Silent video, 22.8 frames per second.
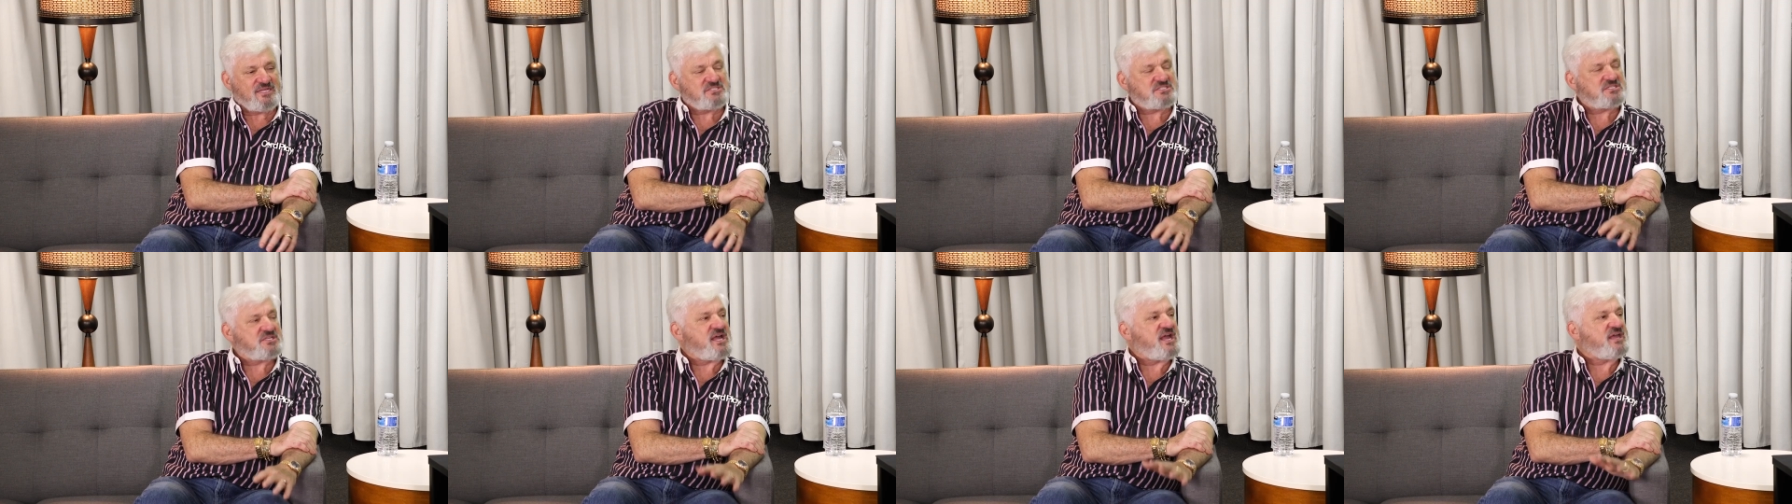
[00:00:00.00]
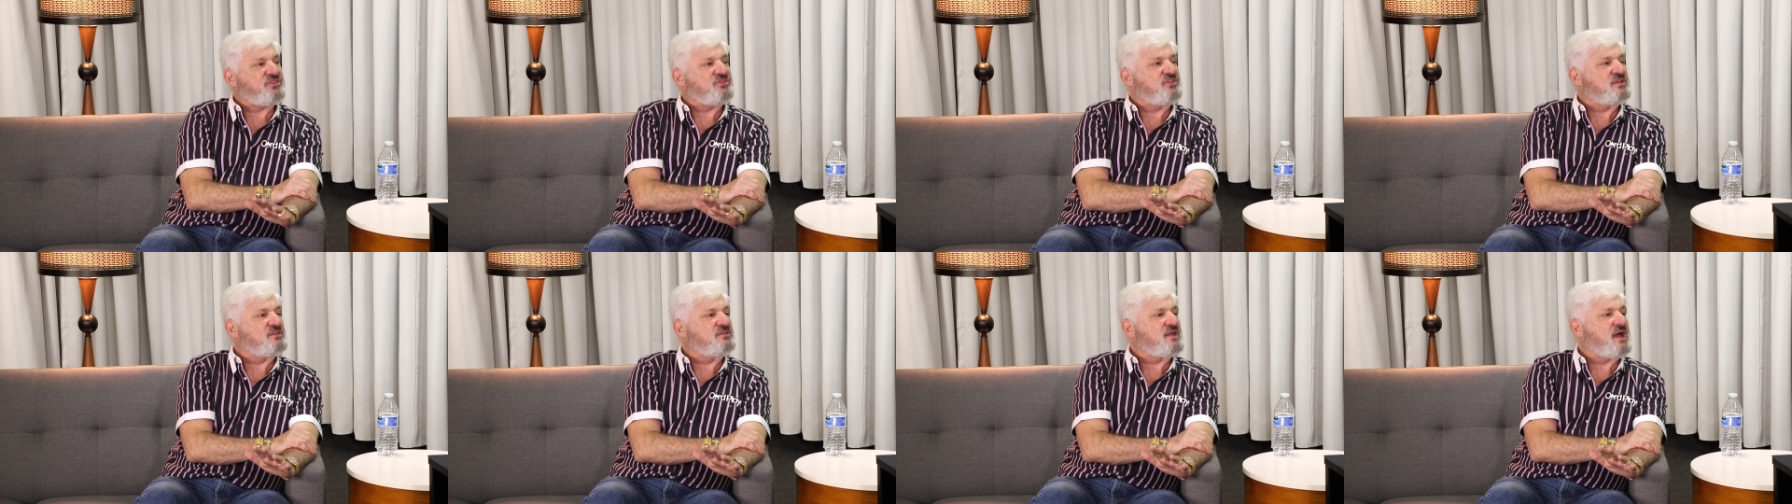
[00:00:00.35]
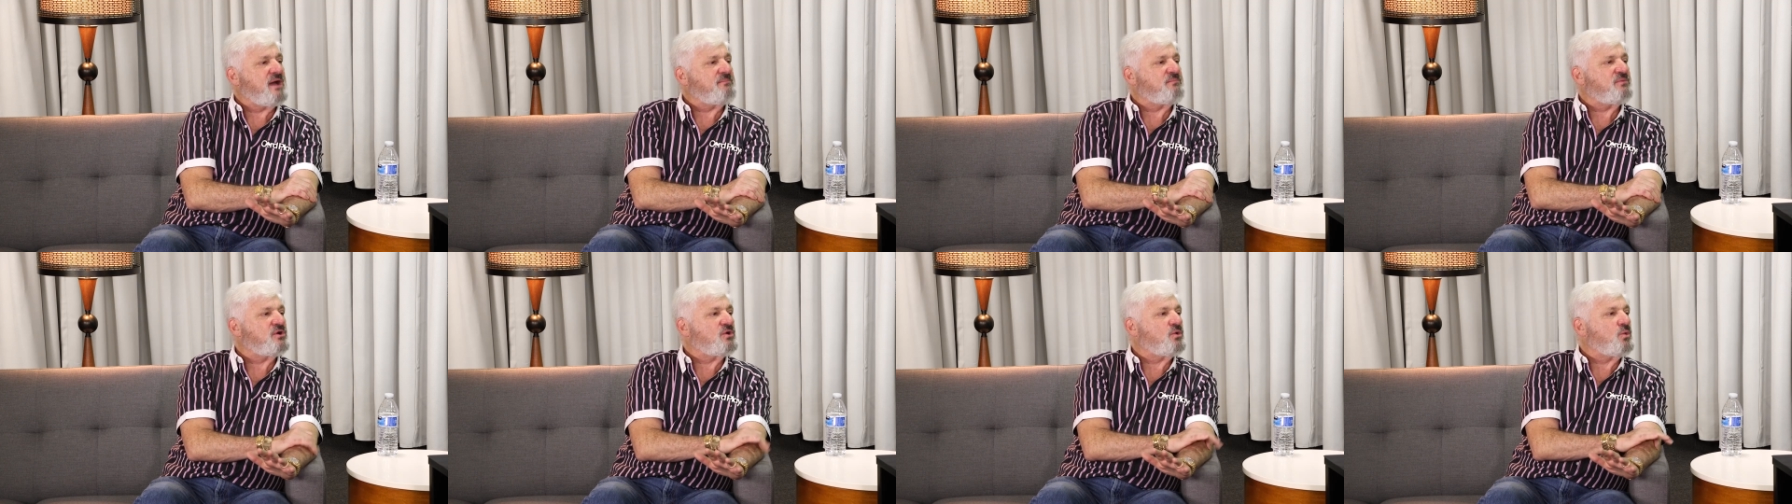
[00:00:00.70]
it's like the
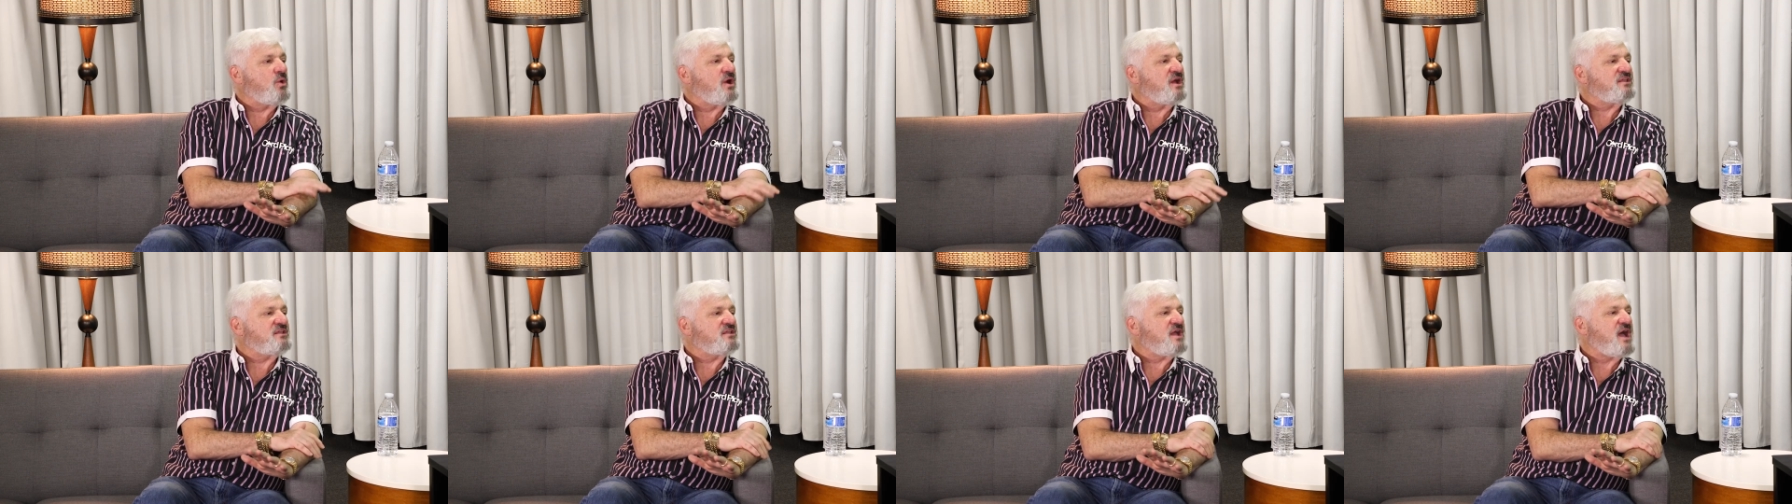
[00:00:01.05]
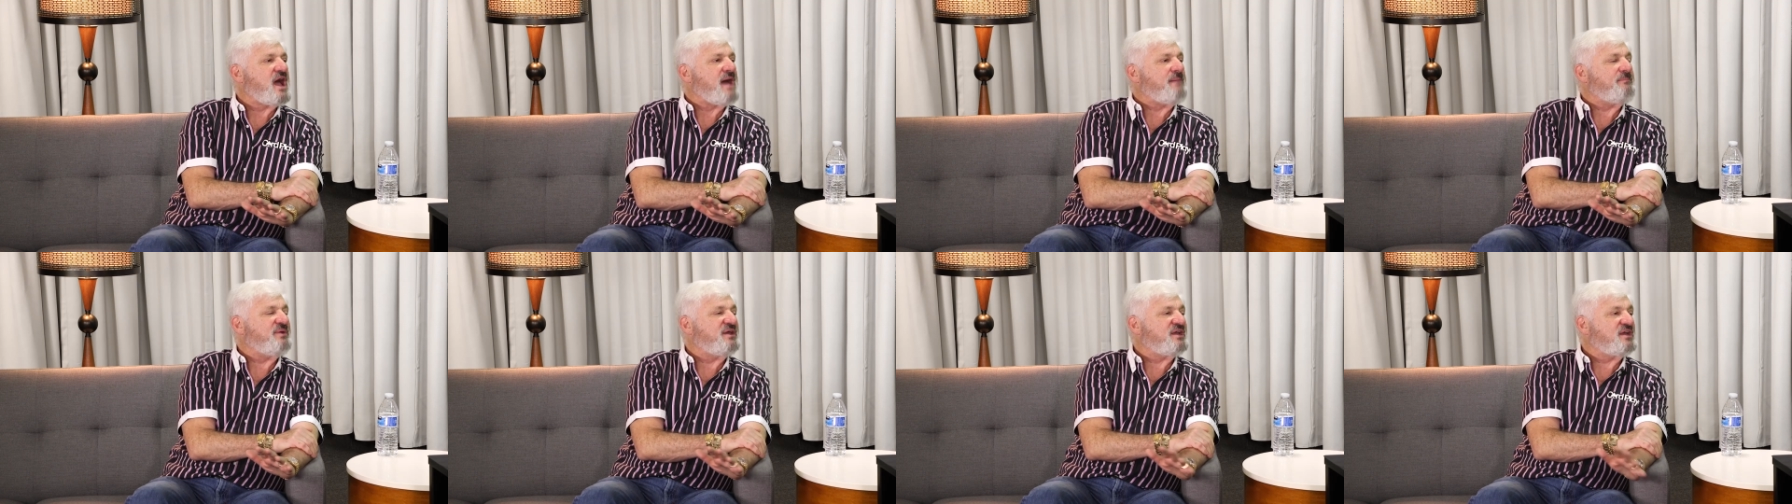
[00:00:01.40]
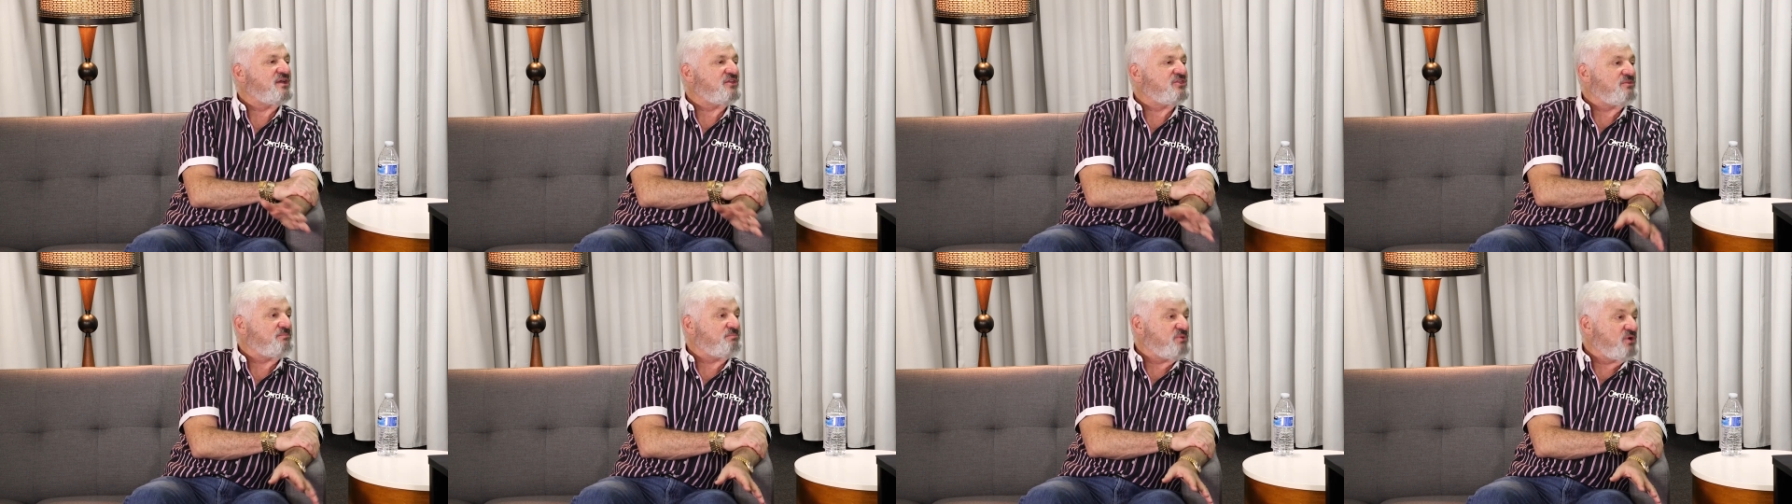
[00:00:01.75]
#1 topic
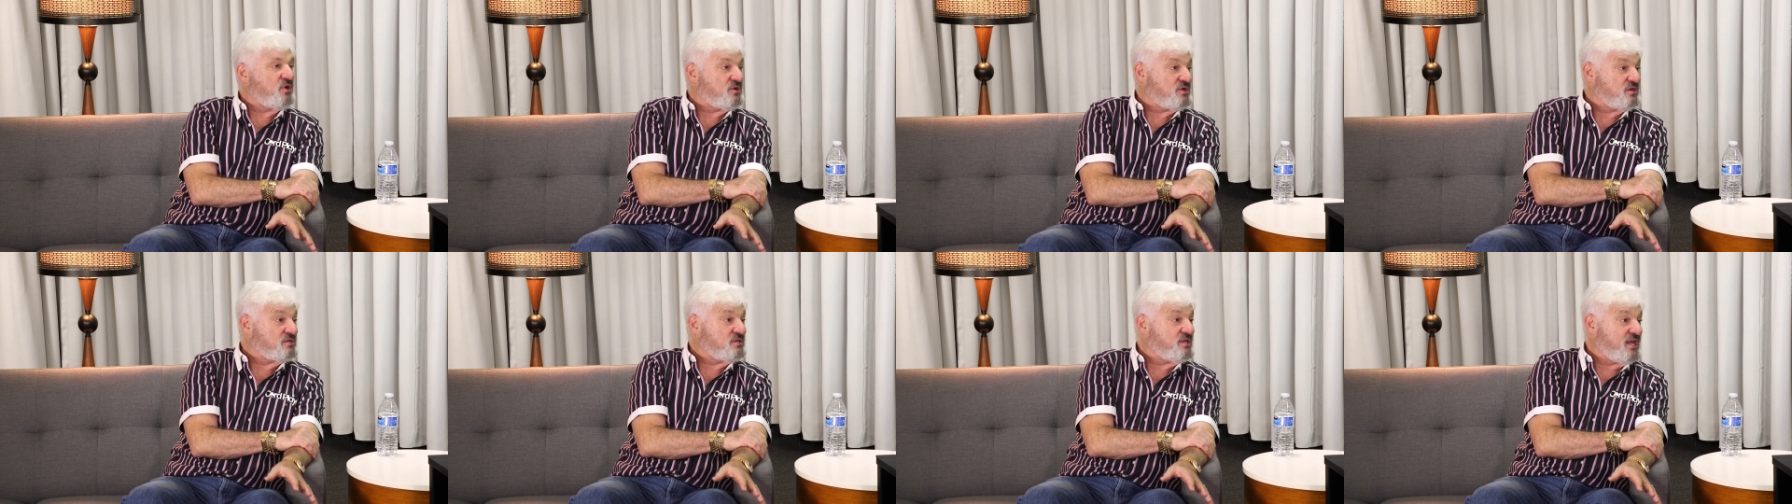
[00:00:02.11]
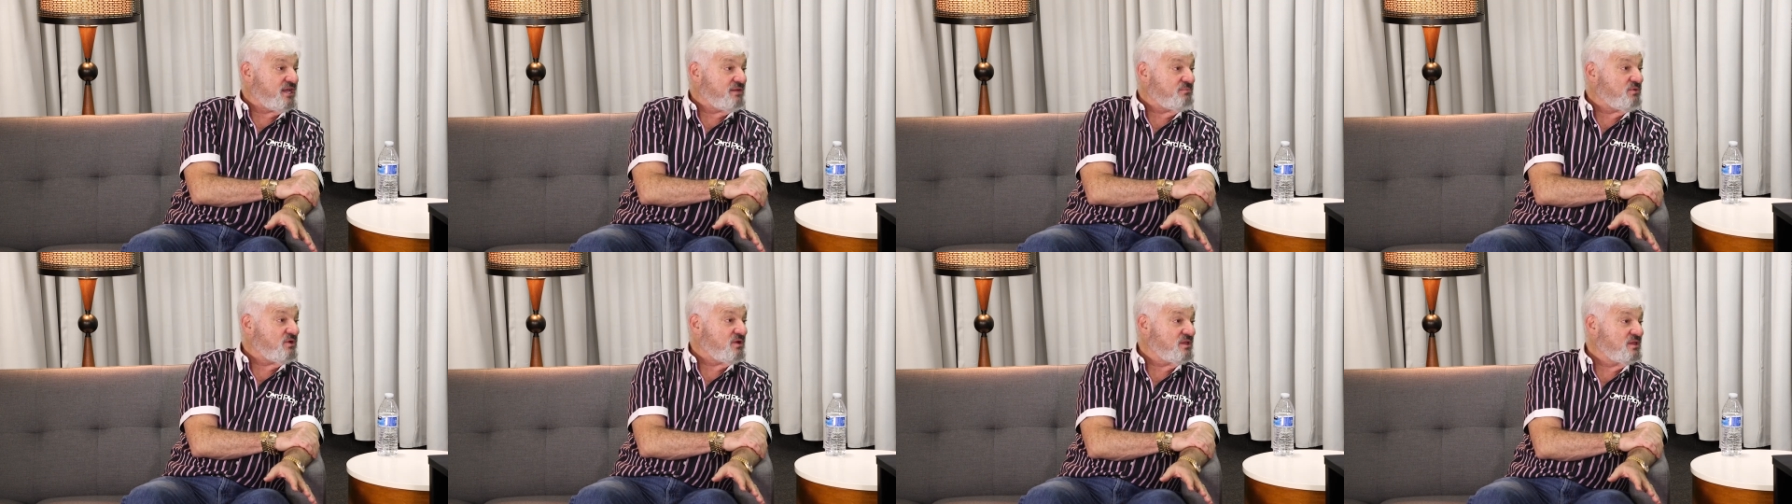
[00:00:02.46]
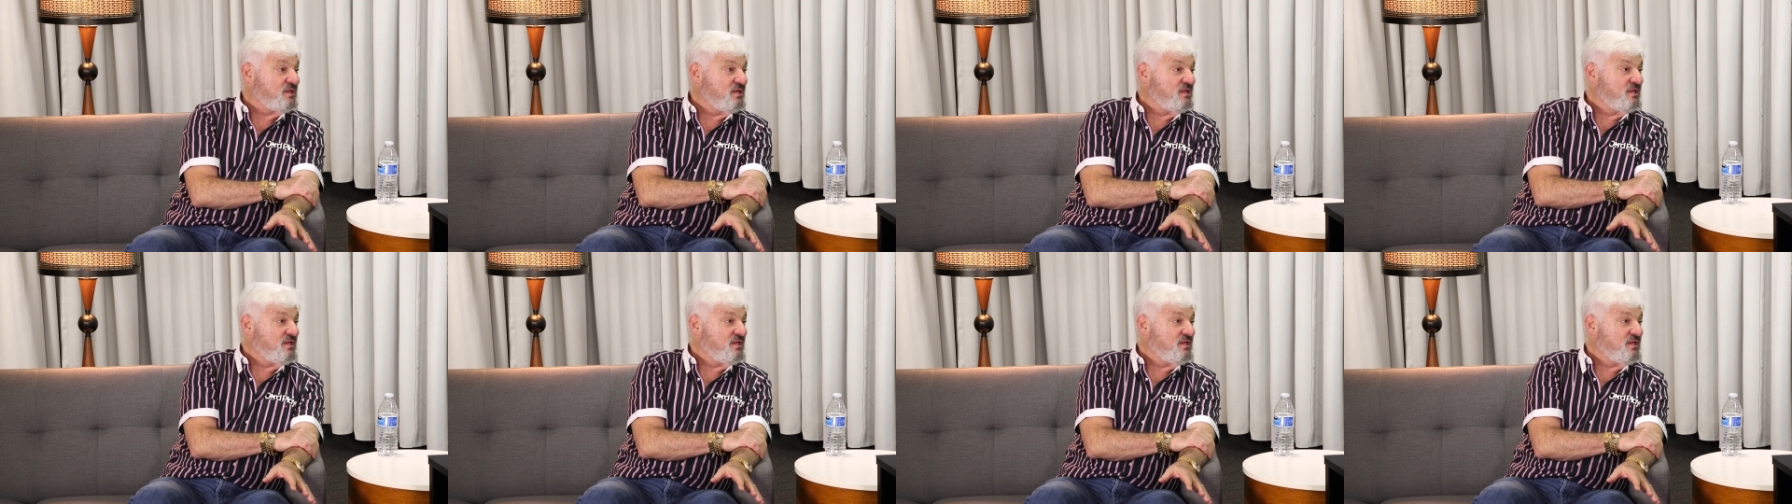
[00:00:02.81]
at the poker table